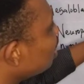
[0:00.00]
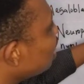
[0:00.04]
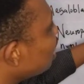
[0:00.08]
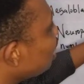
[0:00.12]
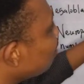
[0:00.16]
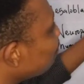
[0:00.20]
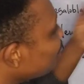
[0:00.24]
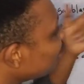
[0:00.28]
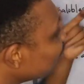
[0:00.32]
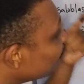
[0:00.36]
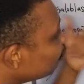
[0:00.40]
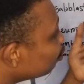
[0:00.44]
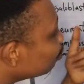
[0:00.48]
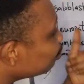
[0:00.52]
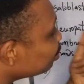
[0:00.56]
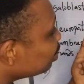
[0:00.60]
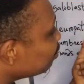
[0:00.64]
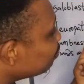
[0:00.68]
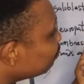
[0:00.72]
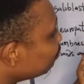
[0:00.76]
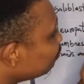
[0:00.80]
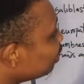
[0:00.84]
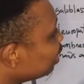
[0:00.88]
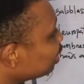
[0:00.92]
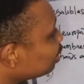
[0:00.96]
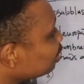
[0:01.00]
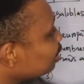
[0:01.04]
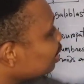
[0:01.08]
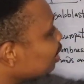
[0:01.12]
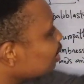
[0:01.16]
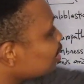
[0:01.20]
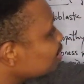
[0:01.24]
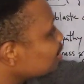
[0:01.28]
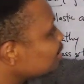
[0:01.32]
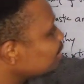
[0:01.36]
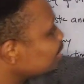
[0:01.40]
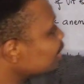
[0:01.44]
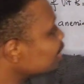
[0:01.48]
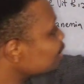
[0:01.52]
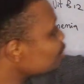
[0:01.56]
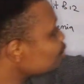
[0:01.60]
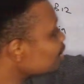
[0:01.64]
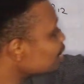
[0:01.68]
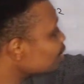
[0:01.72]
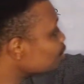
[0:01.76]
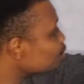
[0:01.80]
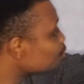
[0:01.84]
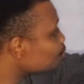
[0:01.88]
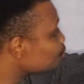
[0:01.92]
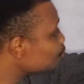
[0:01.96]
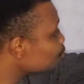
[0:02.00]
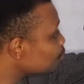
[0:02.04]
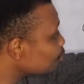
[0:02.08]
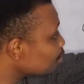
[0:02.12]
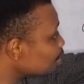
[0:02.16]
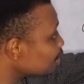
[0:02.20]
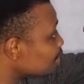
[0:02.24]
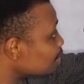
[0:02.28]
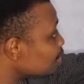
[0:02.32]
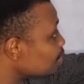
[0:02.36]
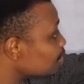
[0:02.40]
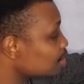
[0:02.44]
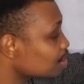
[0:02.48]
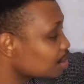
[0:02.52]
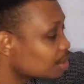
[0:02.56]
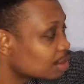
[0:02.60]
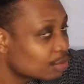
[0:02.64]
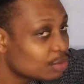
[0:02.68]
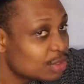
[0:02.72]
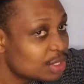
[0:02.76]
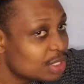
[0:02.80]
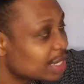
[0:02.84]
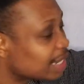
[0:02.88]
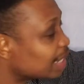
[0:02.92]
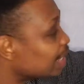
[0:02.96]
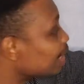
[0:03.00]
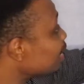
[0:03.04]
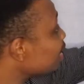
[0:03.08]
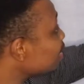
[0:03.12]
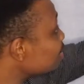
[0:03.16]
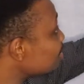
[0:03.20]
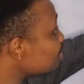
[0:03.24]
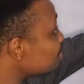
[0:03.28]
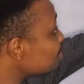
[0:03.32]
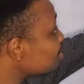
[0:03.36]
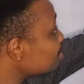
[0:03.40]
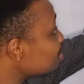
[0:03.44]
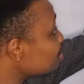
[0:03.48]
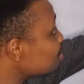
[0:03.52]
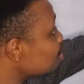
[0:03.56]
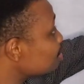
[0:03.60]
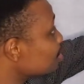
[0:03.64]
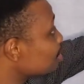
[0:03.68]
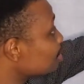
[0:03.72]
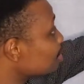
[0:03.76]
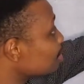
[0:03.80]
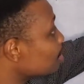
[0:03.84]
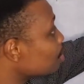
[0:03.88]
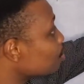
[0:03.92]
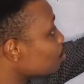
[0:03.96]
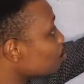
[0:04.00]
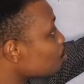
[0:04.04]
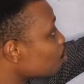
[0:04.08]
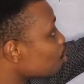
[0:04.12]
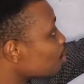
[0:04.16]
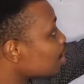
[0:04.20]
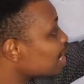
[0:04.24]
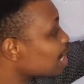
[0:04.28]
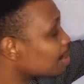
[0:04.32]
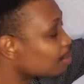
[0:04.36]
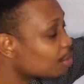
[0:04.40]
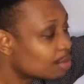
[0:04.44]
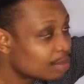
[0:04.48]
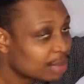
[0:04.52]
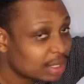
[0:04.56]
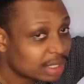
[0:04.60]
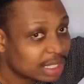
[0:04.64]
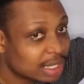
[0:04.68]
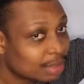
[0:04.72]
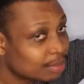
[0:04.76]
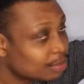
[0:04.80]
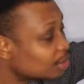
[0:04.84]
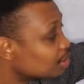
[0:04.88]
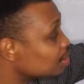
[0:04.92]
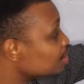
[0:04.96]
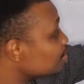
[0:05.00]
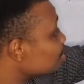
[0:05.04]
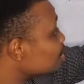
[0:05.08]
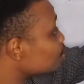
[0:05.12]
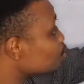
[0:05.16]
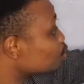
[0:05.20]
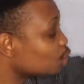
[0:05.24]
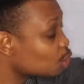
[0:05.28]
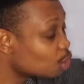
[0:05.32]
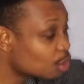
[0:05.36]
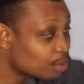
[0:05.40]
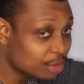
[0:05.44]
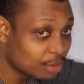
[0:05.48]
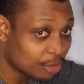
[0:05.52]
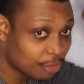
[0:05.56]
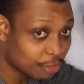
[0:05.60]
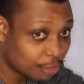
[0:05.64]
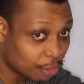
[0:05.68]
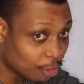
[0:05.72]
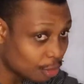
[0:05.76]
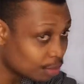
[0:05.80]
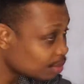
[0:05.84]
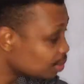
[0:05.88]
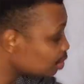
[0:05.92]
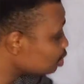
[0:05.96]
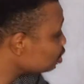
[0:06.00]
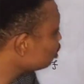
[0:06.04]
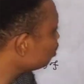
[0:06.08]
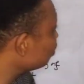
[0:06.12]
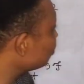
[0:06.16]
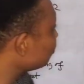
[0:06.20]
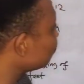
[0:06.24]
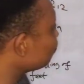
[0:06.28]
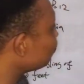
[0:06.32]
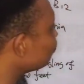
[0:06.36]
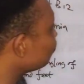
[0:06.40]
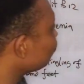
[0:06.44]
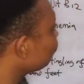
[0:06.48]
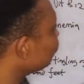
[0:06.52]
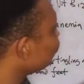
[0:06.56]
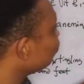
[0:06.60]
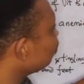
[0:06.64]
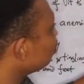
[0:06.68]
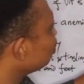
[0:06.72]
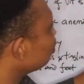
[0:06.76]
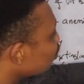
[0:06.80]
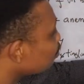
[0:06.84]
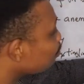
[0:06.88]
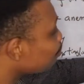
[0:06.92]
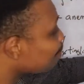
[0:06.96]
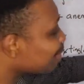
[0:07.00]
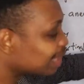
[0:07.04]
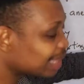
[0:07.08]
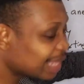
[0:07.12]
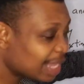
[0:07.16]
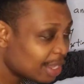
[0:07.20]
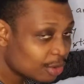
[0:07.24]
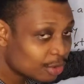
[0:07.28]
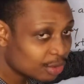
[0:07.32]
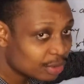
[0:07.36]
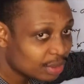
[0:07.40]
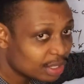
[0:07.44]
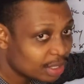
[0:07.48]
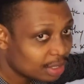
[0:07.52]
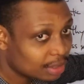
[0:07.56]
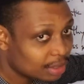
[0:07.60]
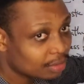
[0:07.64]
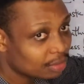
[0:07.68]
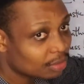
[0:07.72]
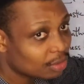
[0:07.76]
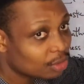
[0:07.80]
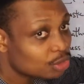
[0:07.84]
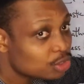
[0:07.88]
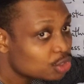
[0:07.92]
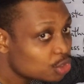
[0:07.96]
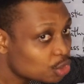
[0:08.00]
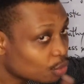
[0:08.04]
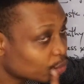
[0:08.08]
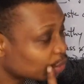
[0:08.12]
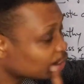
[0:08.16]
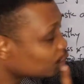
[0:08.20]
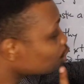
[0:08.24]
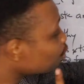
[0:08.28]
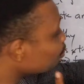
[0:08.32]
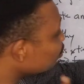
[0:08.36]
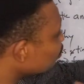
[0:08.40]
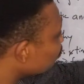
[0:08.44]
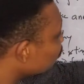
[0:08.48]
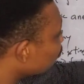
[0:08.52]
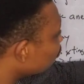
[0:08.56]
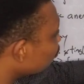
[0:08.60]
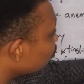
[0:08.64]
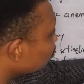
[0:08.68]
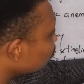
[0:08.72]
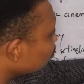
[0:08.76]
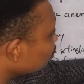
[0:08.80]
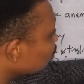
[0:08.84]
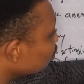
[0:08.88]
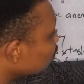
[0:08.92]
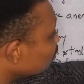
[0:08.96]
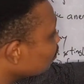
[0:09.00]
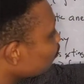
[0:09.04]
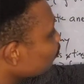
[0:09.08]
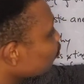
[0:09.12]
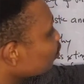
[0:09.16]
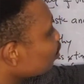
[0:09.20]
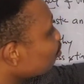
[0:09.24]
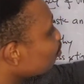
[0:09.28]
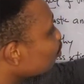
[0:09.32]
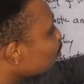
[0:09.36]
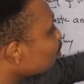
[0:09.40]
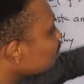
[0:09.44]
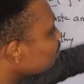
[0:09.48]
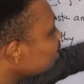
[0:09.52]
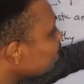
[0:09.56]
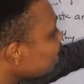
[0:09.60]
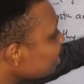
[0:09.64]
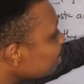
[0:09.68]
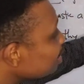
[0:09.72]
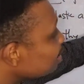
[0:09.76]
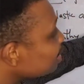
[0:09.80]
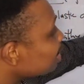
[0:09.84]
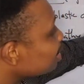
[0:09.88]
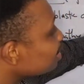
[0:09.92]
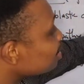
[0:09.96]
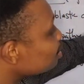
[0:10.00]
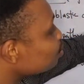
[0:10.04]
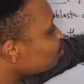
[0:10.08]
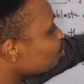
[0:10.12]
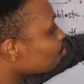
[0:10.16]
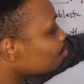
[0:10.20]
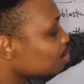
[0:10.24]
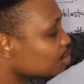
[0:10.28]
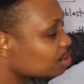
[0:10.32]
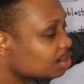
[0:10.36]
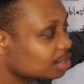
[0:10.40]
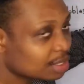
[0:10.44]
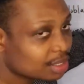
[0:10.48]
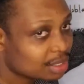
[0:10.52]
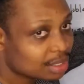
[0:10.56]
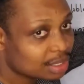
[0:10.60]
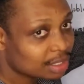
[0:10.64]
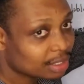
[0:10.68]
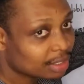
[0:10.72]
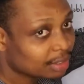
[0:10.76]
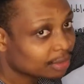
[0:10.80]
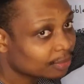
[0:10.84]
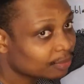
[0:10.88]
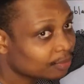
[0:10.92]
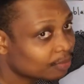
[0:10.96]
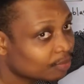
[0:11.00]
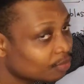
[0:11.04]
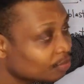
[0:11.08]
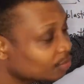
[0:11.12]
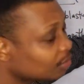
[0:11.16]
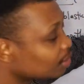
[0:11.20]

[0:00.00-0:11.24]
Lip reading: apart from the fact that tetrahydrofolate, which enhances 1-carbon metabolism, will not be formed, methionine also will not be formed, but then there is homocysteine.